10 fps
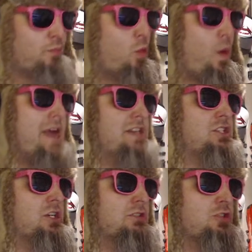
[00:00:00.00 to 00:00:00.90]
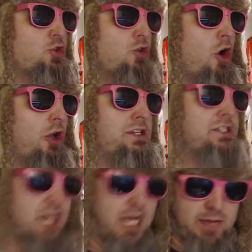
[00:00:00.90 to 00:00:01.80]
Ways to control and
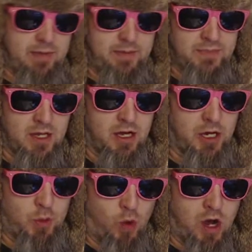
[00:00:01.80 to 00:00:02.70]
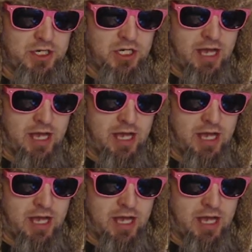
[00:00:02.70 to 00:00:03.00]
tame unwanted